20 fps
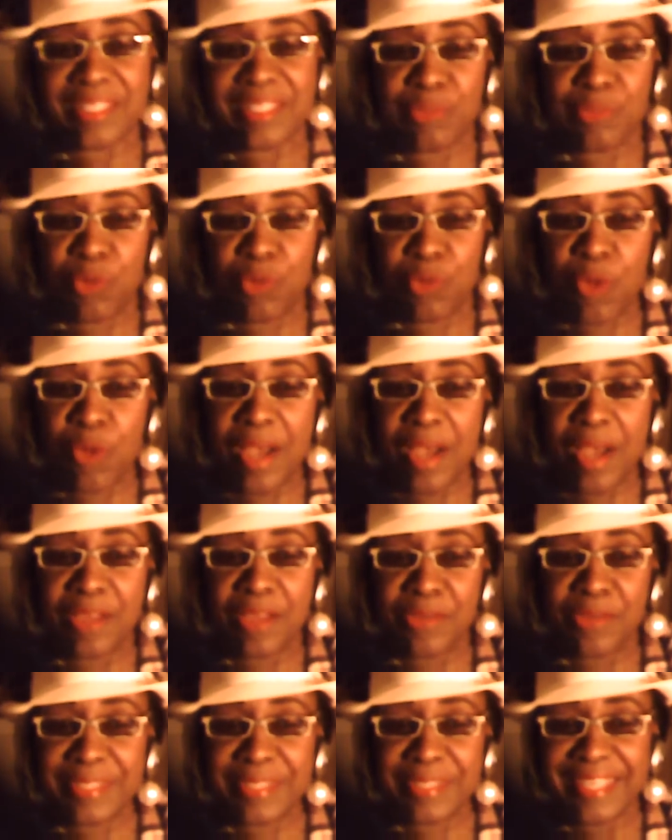them, well, why
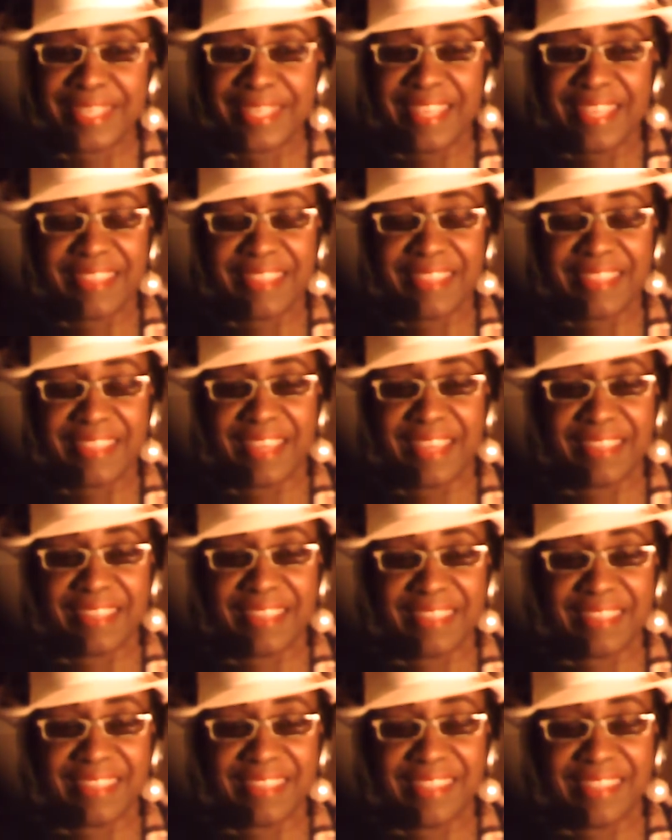are you saying that?
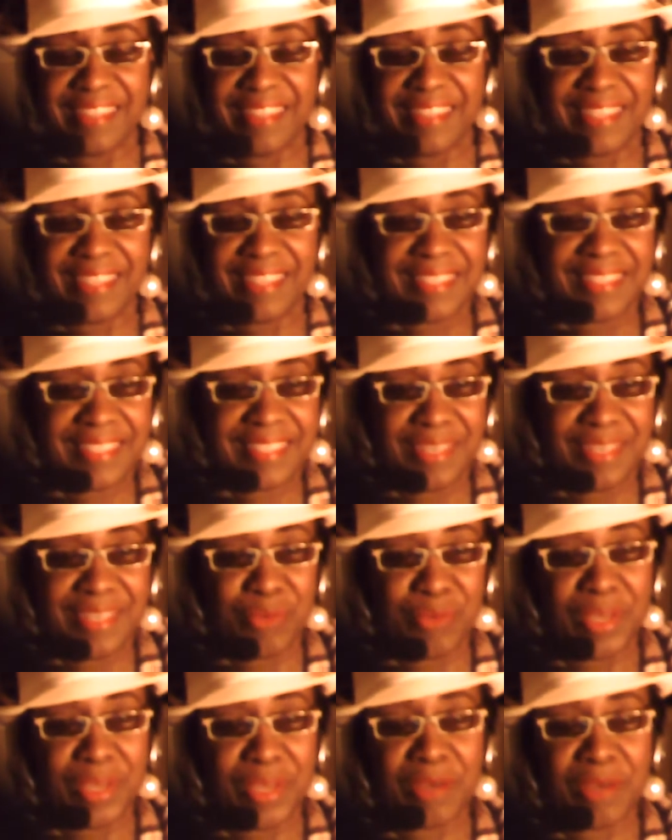And they said,
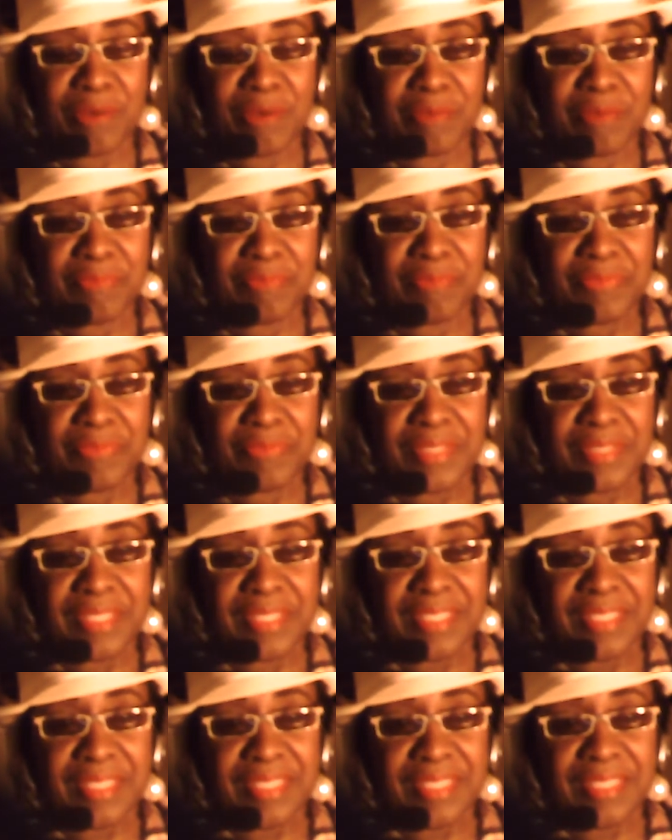well,
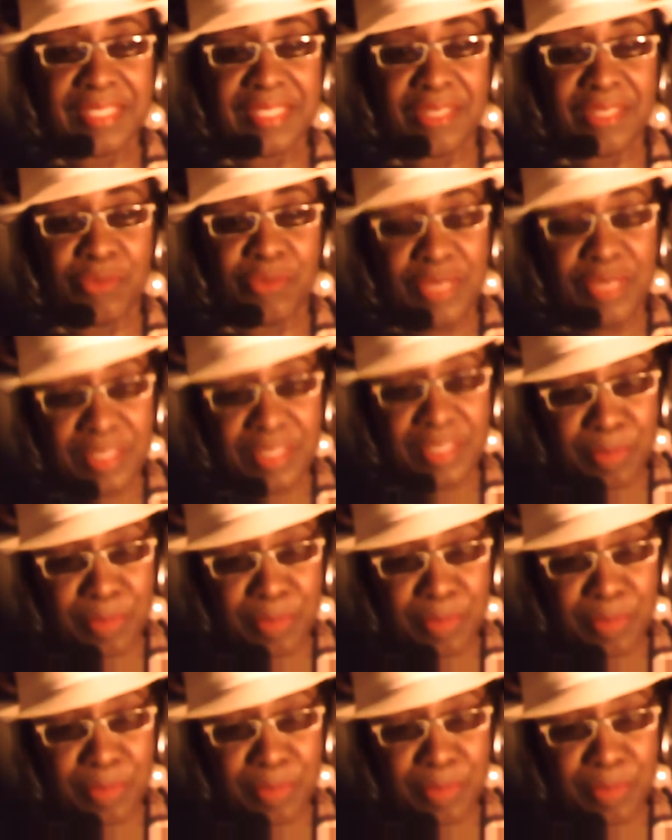the reason